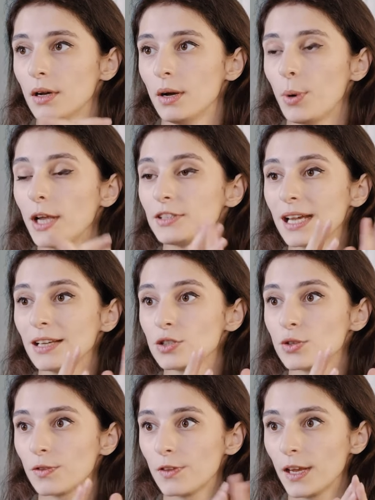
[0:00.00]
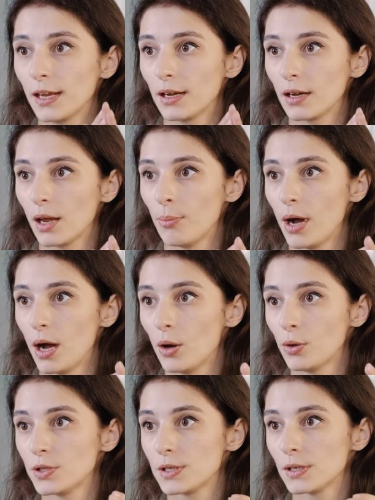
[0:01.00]
uh, we tend to think
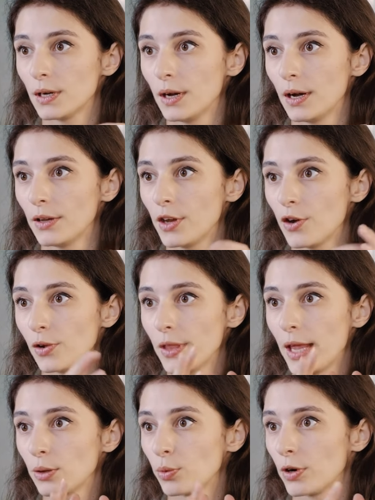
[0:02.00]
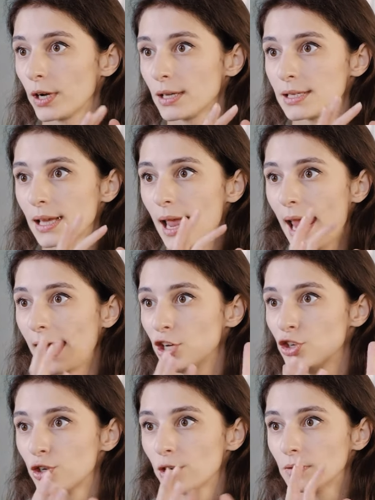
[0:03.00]
about uh, neural network as an
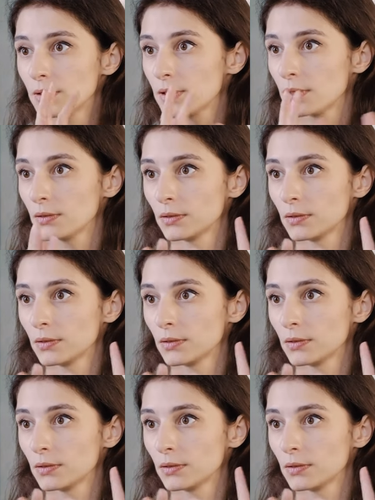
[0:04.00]
agent